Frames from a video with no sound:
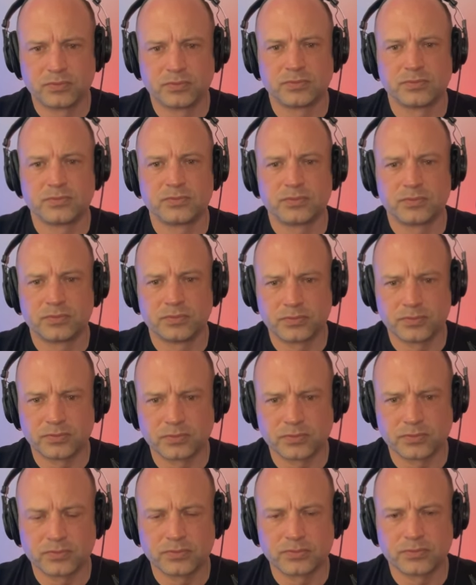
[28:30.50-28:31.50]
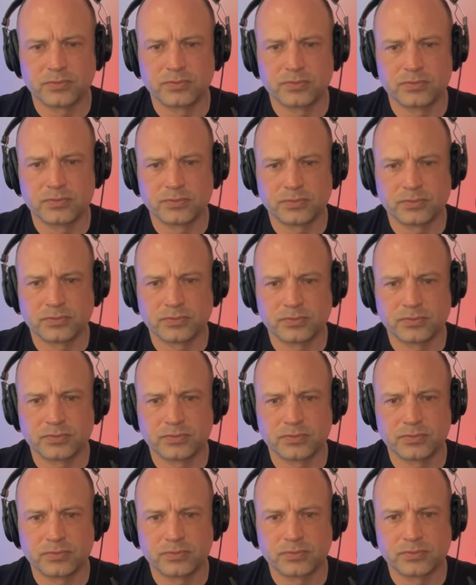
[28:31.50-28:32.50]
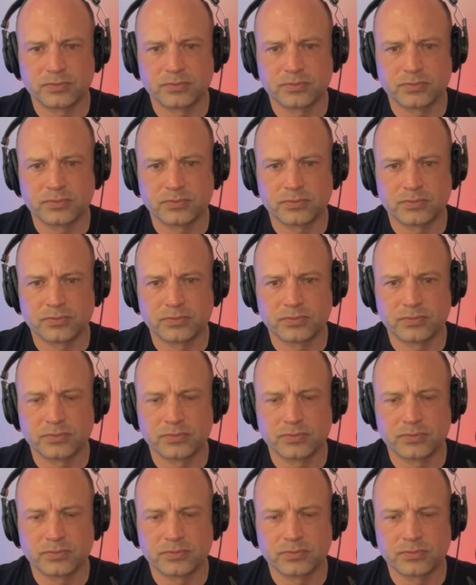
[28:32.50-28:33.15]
No words are spoken by the person on screen.